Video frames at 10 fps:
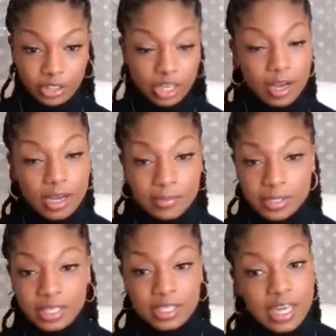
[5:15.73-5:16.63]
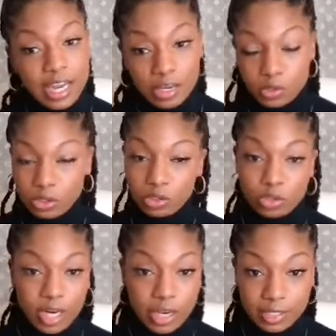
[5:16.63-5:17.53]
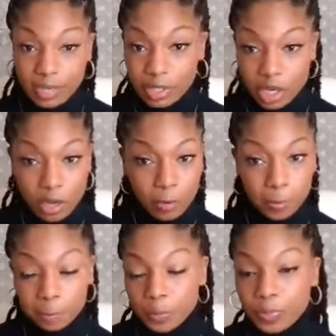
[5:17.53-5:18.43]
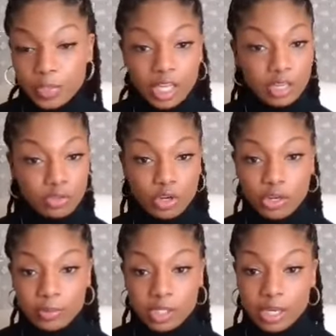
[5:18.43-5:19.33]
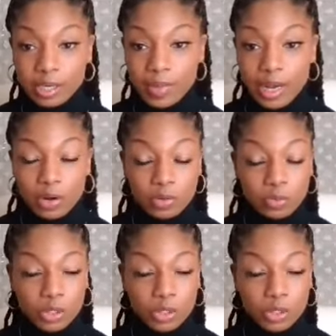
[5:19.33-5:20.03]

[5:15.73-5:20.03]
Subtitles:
the ups, the downs, the trials, let me know if you know what I'm talking about.